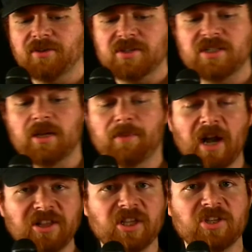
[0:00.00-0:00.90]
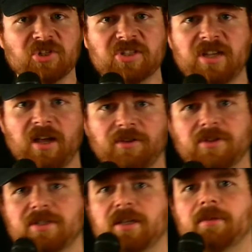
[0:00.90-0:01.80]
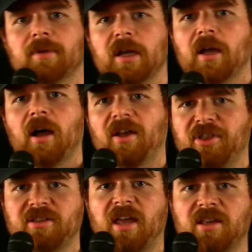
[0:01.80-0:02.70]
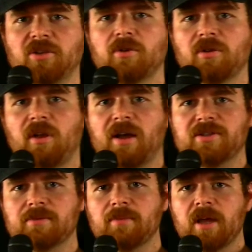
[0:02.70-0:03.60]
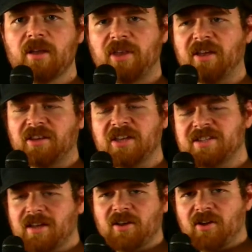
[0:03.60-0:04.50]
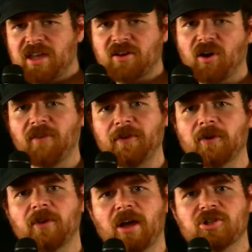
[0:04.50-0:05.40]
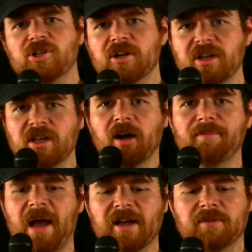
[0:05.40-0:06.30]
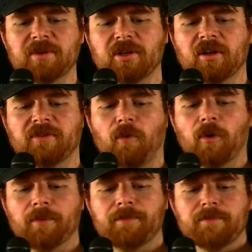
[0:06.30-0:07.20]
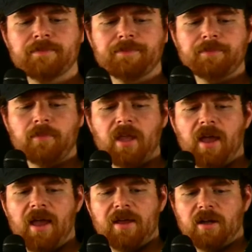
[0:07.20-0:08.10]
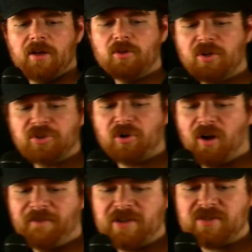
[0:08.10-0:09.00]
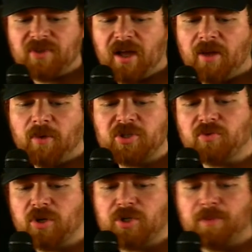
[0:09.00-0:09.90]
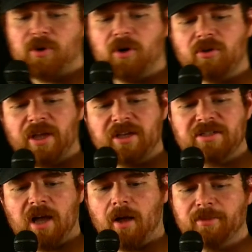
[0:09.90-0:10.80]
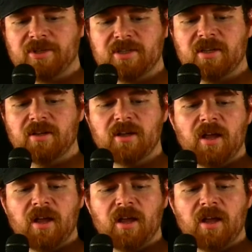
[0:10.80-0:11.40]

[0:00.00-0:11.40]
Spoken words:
this team. But I think he should stay on this team. I think they can utilize him. They said, he had an off year last year. He can come back and be good for him. And you look at their offensive line, Weston Richburg, Laken Tomlinson,